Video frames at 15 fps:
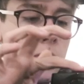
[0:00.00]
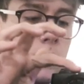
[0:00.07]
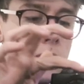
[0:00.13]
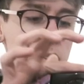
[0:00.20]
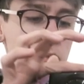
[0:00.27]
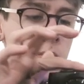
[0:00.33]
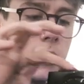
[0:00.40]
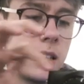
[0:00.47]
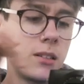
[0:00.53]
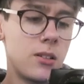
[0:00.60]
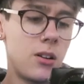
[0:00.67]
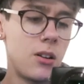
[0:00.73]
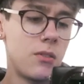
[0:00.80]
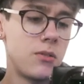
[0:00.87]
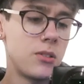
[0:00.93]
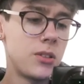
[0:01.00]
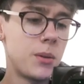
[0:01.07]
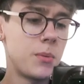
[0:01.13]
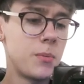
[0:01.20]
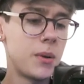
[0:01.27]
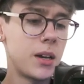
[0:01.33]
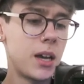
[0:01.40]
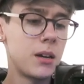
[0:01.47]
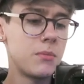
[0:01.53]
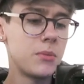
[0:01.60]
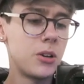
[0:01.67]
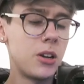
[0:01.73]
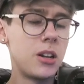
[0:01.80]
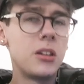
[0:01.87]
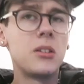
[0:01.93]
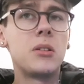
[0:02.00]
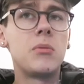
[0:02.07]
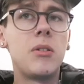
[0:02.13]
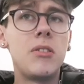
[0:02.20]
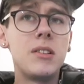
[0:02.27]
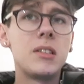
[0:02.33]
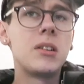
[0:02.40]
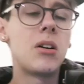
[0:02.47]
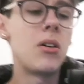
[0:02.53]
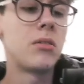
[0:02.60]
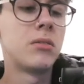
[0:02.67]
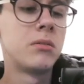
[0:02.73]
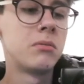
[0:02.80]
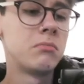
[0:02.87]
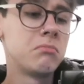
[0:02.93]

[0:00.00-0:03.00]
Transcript: fuzzy thing's gone off the top of my camera and I don't know where it's gone.